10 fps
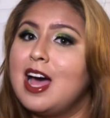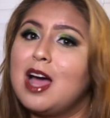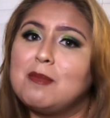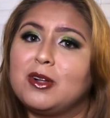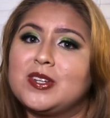
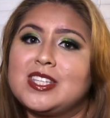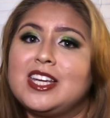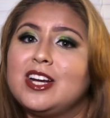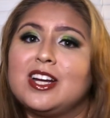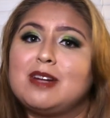I'm always
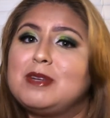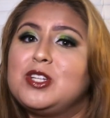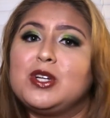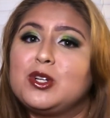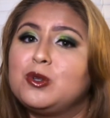here going to be
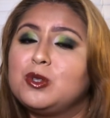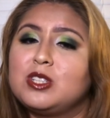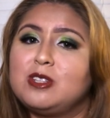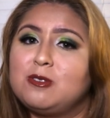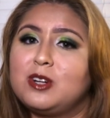doing
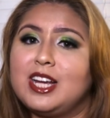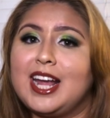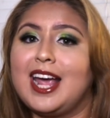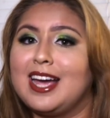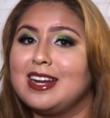cruelty-free
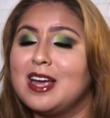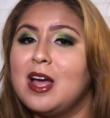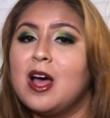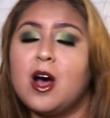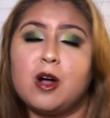and
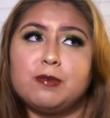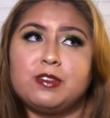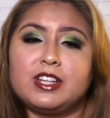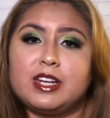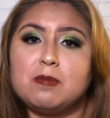
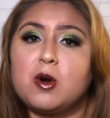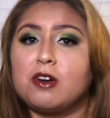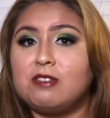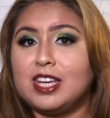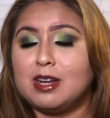hopefully more
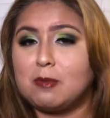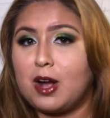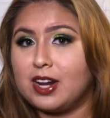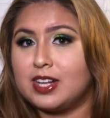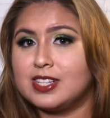vegan
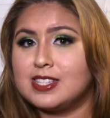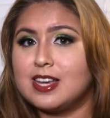products.